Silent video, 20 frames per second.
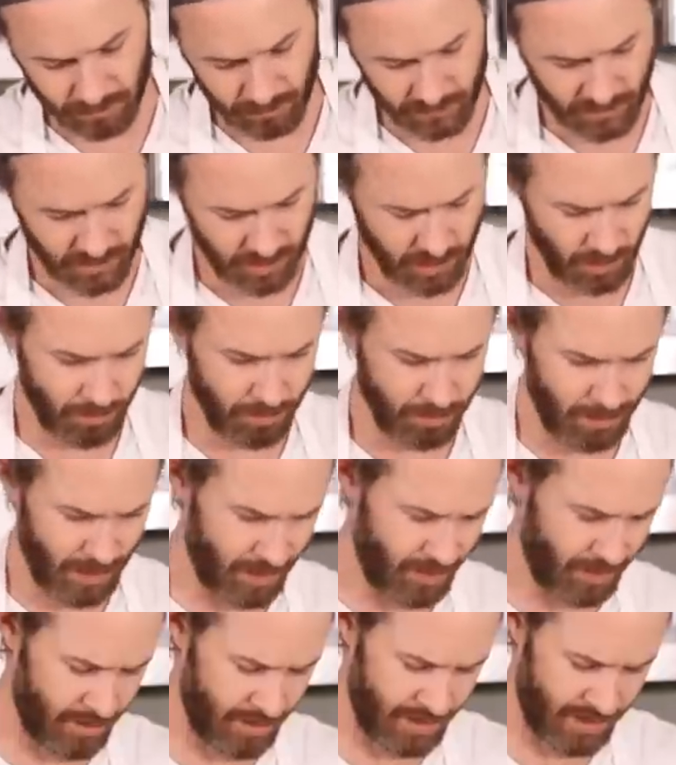It's so
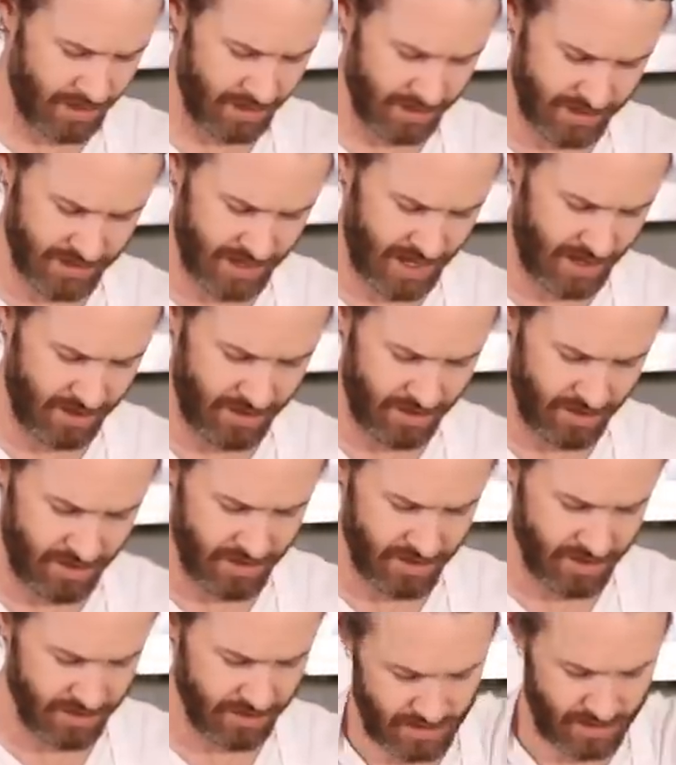buttery and
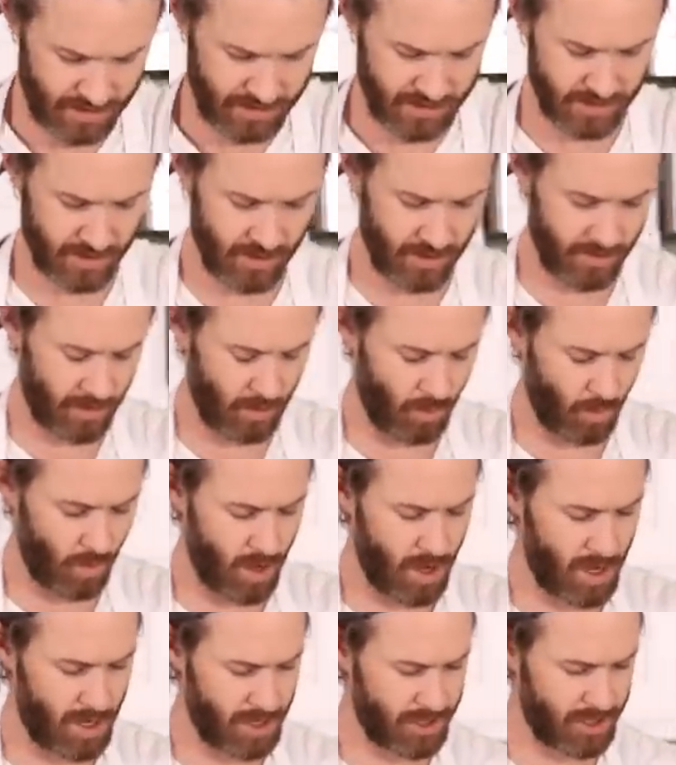tender. This has already been
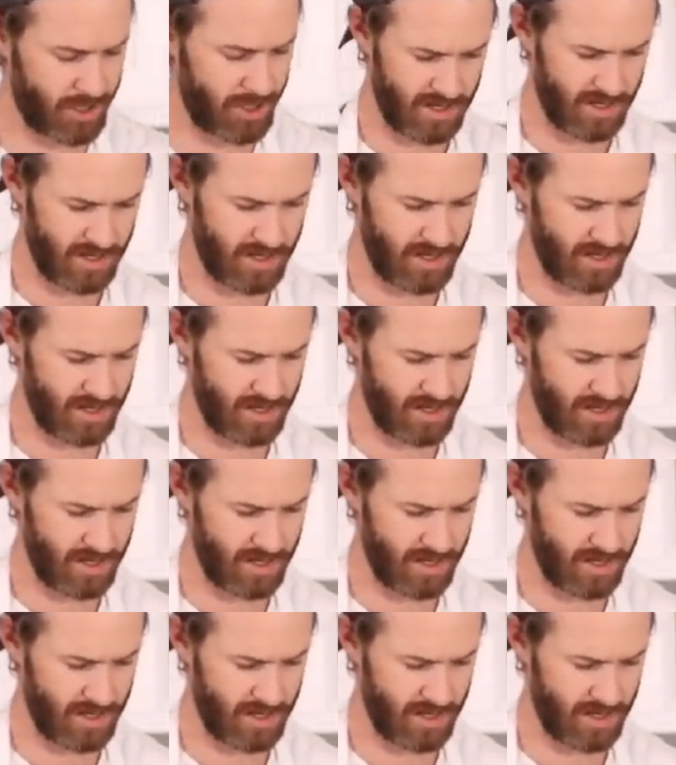washed.